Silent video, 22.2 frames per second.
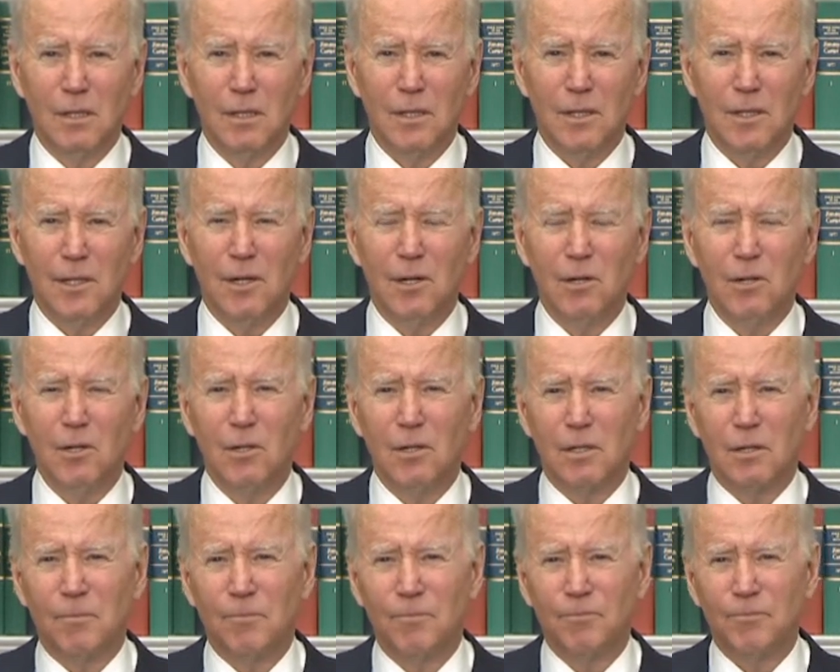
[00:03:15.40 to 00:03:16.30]
You know,
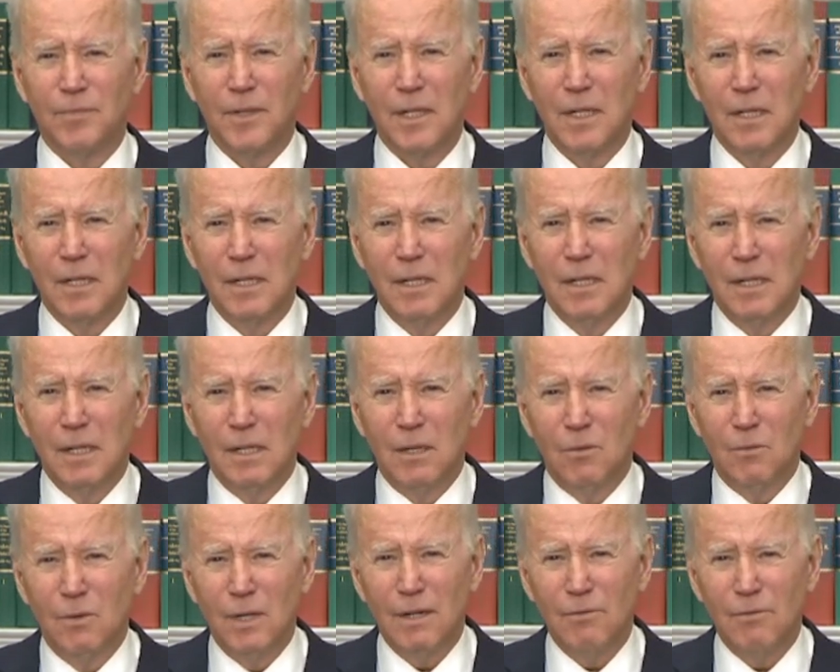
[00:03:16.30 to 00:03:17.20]
look,
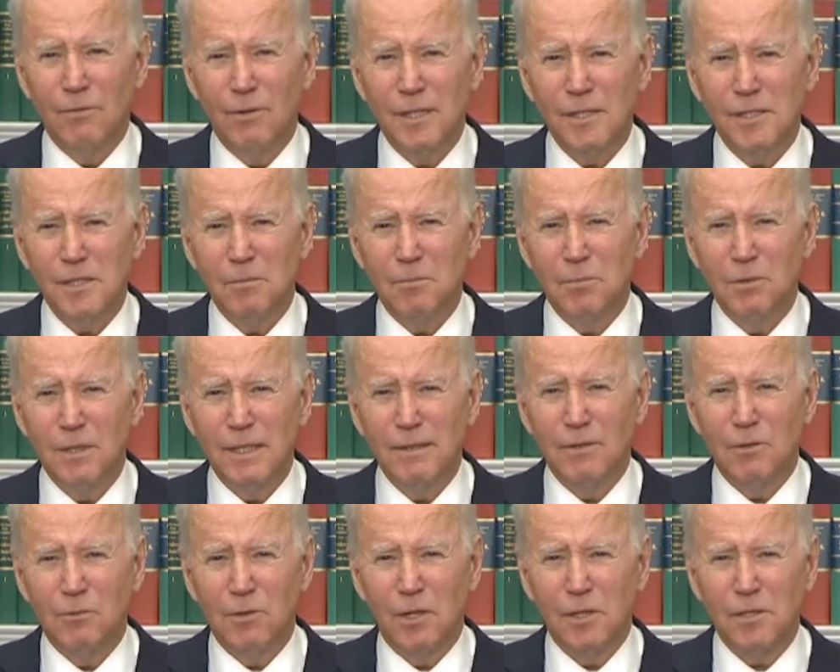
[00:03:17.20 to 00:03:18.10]
we have reason to believe
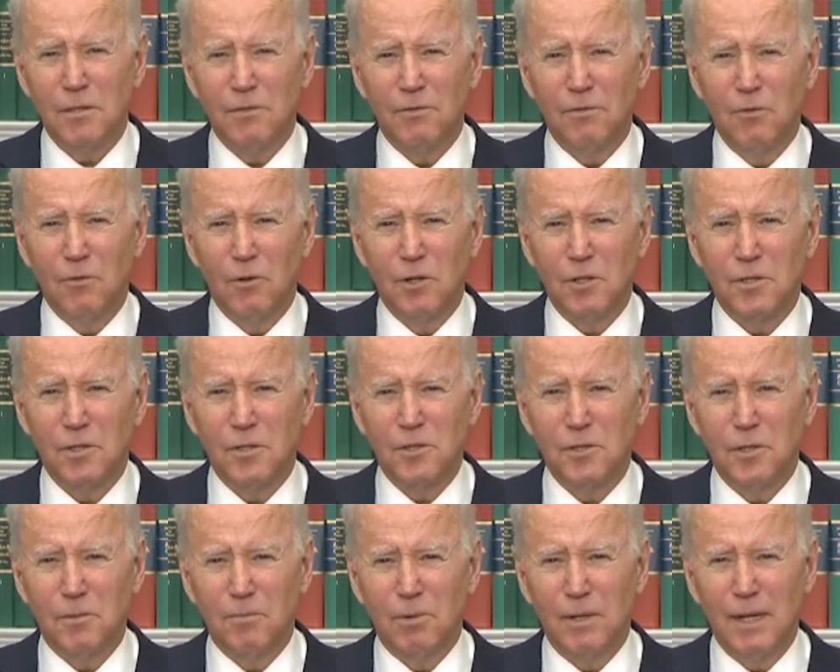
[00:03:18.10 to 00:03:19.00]
the Russian forces
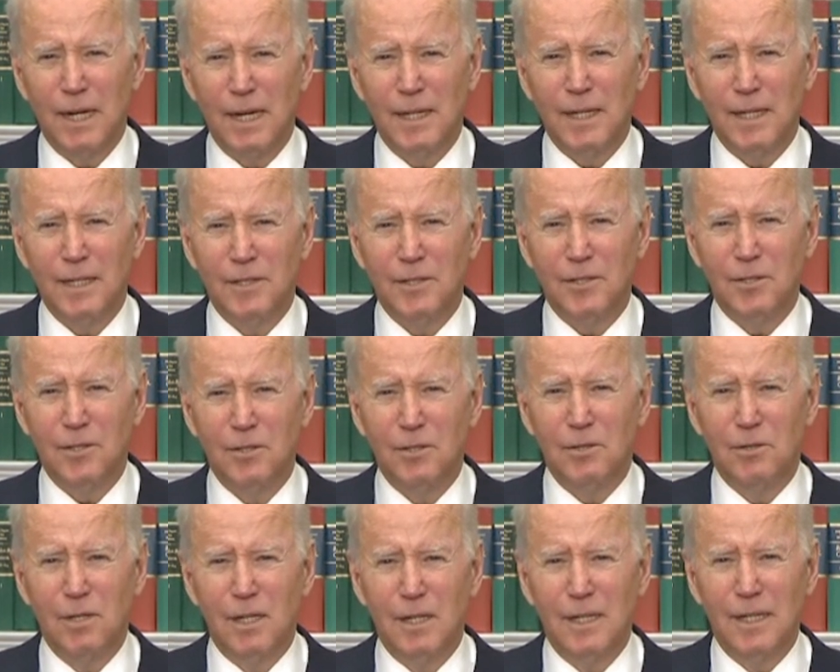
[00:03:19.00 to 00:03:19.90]
are planning
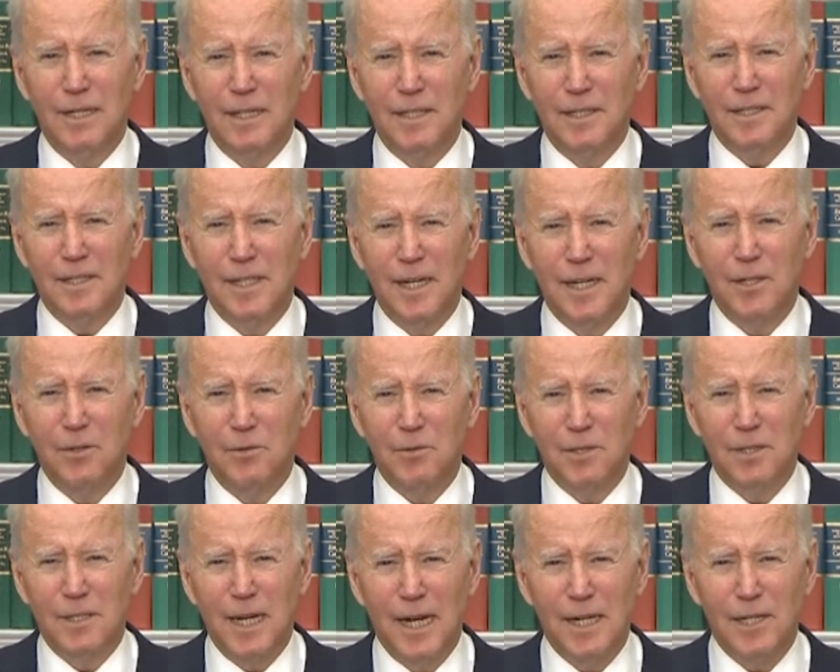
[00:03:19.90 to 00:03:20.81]
to and intend to
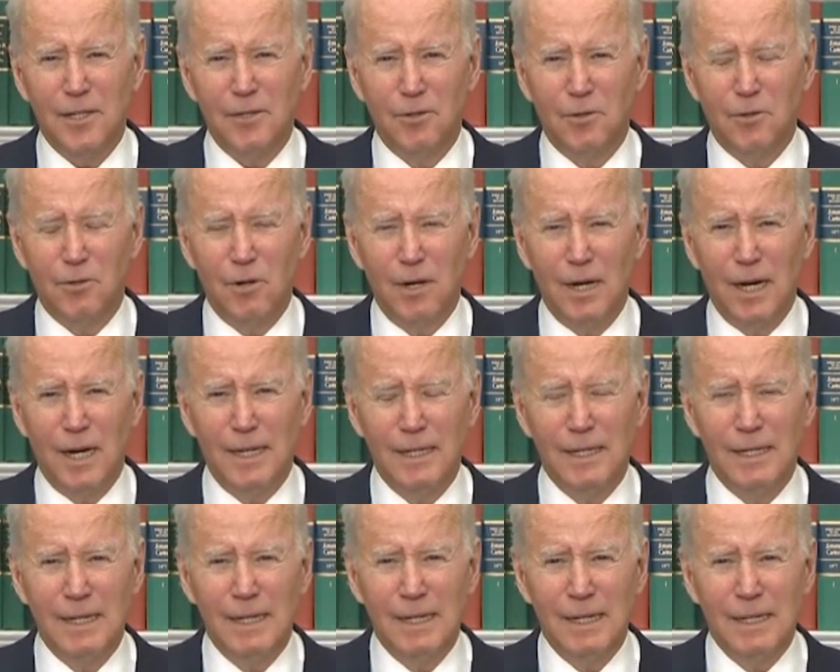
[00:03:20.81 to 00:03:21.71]
attack Ukraine
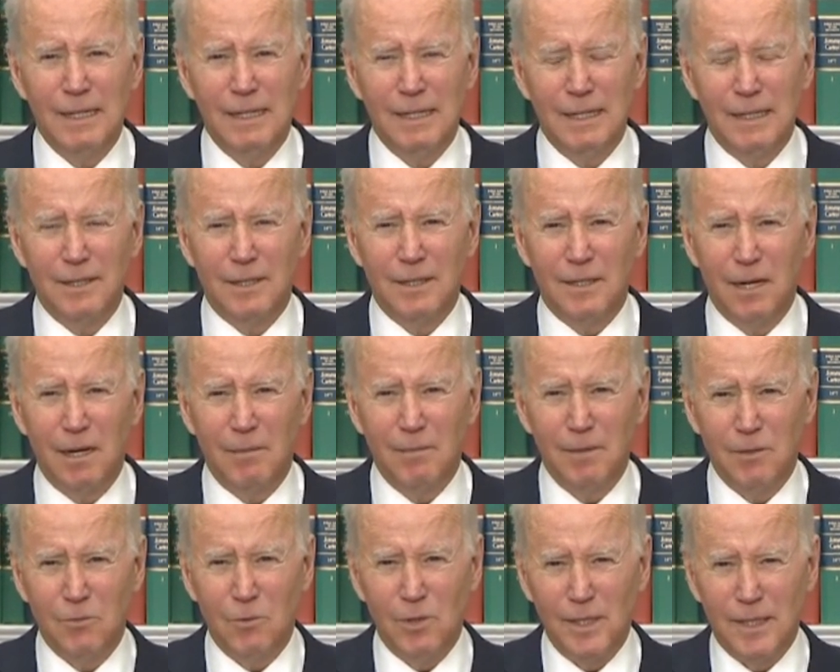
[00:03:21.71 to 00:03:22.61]
in the
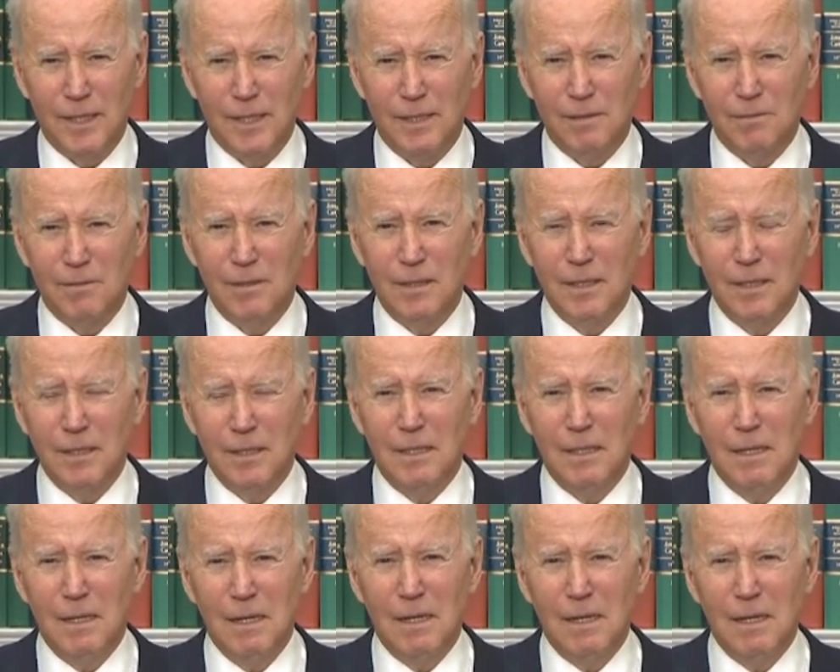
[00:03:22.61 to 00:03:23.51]
coming week,
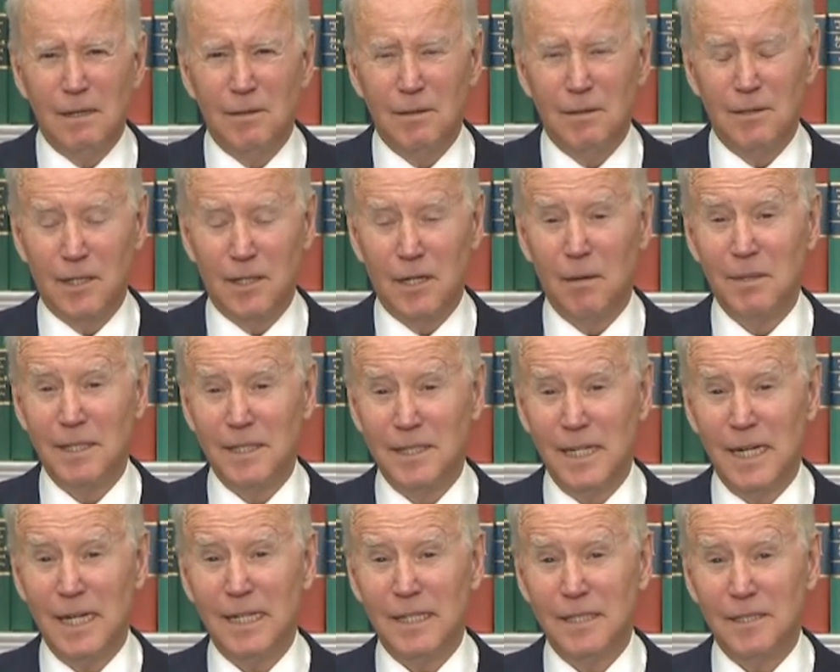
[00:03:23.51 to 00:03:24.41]
in the coming
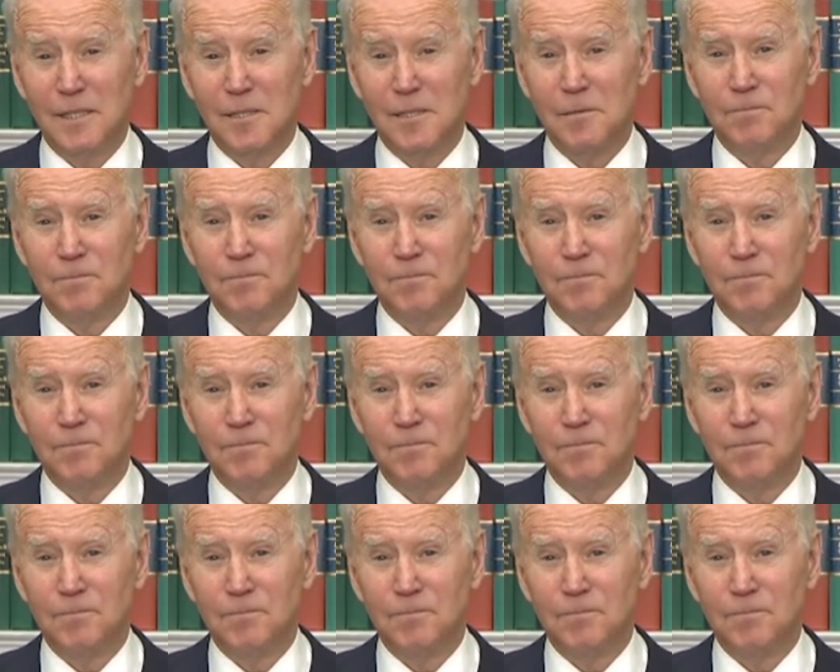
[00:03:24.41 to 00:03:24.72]
days.